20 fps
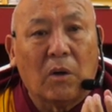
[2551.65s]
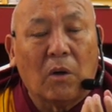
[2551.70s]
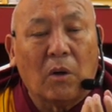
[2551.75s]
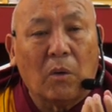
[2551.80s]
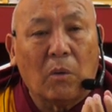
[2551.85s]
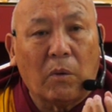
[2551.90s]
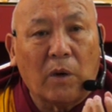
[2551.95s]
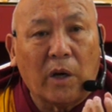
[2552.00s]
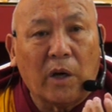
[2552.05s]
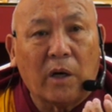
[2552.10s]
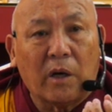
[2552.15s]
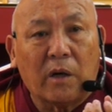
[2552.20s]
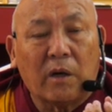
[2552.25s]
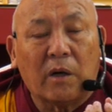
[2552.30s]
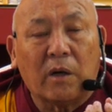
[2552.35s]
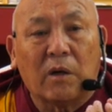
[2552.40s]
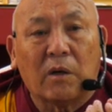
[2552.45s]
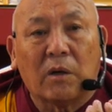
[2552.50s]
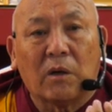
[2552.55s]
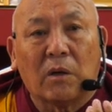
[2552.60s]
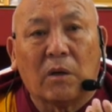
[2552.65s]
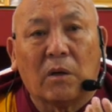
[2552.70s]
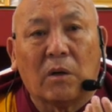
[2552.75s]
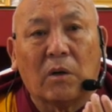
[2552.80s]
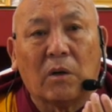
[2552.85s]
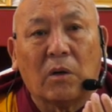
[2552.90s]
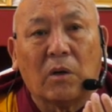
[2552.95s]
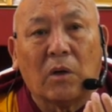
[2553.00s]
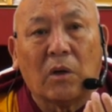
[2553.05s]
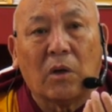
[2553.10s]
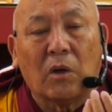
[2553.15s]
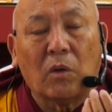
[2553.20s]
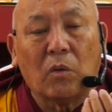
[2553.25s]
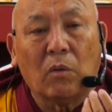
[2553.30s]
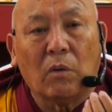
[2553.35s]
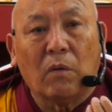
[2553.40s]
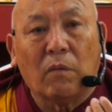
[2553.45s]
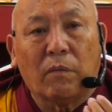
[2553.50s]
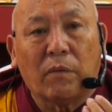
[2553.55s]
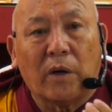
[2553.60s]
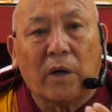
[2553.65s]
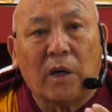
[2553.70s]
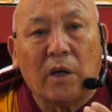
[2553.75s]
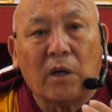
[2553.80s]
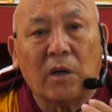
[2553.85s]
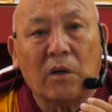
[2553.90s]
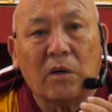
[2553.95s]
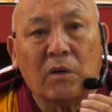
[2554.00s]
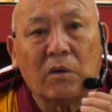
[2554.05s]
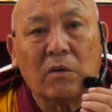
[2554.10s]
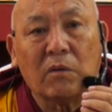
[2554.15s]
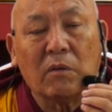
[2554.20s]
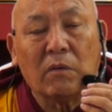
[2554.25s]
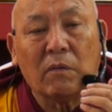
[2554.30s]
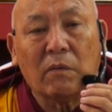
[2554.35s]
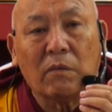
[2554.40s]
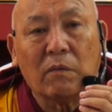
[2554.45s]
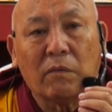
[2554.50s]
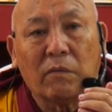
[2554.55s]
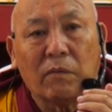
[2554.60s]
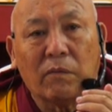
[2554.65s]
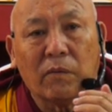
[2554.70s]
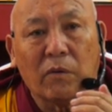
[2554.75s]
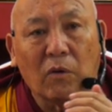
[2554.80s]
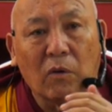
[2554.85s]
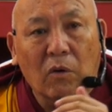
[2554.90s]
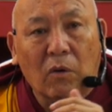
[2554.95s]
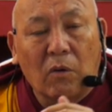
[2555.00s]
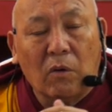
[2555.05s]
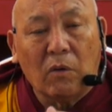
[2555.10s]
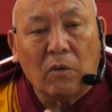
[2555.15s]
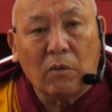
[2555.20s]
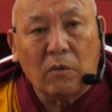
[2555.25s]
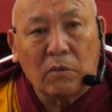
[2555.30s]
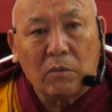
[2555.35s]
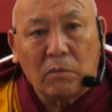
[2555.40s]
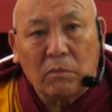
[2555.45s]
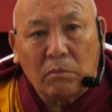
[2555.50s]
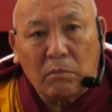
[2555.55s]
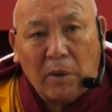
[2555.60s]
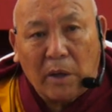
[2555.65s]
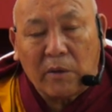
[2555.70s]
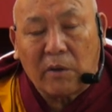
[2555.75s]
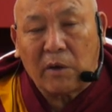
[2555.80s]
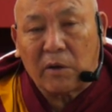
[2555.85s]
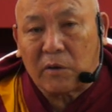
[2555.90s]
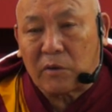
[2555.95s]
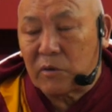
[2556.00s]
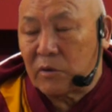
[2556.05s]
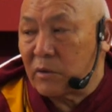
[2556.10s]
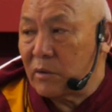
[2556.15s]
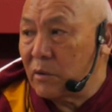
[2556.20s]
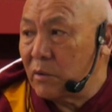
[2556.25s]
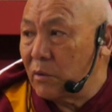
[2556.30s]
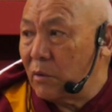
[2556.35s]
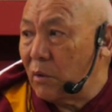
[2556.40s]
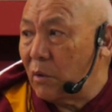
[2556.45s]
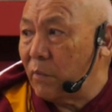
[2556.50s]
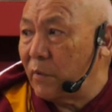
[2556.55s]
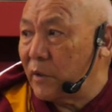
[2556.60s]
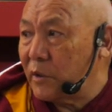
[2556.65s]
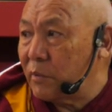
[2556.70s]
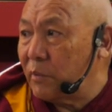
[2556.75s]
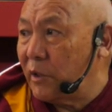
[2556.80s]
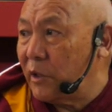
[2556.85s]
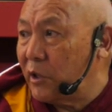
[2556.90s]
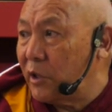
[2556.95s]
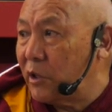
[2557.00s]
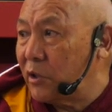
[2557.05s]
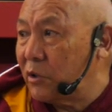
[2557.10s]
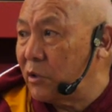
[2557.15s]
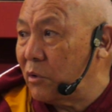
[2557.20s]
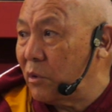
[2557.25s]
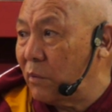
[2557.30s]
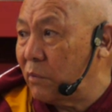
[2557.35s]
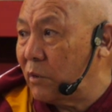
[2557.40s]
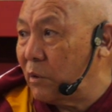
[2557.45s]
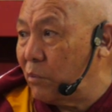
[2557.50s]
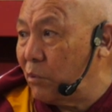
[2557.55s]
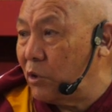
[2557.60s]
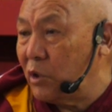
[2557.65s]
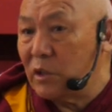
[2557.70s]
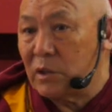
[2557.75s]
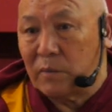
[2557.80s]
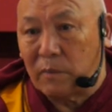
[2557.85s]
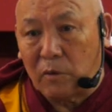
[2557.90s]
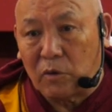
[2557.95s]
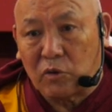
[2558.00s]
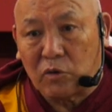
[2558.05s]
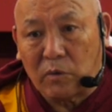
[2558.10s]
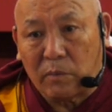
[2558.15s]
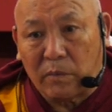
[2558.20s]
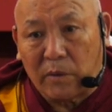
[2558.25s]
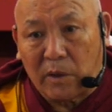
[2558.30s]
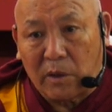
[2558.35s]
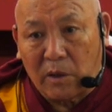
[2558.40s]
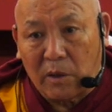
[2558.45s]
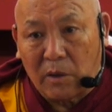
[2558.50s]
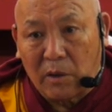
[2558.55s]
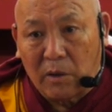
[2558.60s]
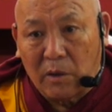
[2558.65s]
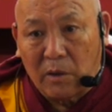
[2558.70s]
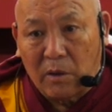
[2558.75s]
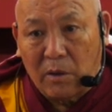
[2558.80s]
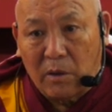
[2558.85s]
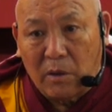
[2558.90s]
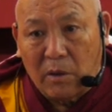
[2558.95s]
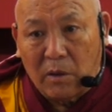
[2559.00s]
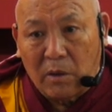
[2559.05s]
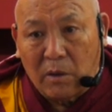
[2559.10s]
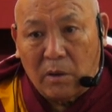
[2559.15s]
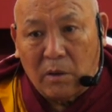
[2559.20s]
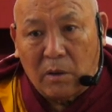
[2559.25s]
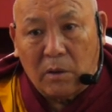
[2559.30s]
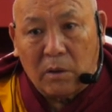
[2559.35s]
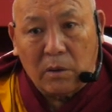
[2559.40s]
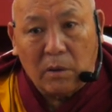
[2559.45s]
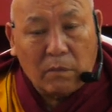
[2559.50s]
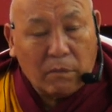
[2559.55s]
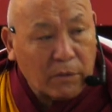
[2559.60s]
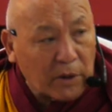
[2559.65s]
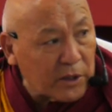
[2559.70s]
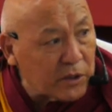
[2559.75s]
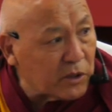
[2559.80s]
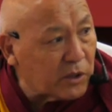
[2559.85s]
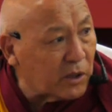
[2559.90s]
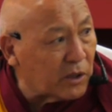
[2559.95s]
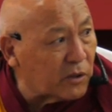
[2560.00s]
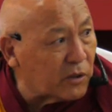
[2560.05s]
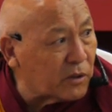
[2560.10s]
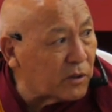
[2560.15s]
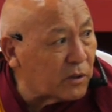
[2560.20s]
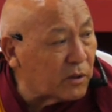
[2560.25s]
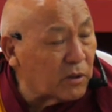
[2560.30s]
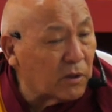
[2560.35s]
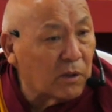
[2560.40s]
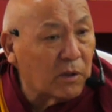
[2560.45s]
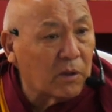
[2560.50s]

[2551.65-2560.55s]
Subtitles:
where you will find four methods of explanation of the Buddhist philosophy. The first is